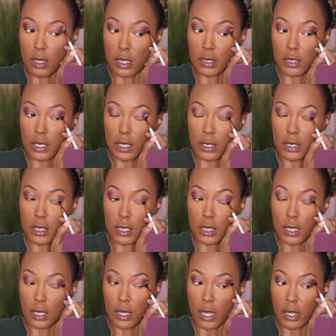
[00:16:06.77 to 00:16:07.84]

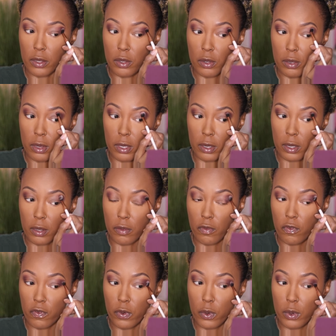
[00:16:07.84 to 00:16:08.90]
intensity that you're looking
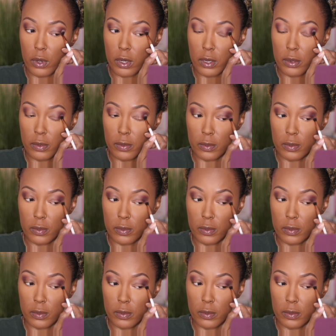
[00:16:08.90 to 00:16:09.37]
for.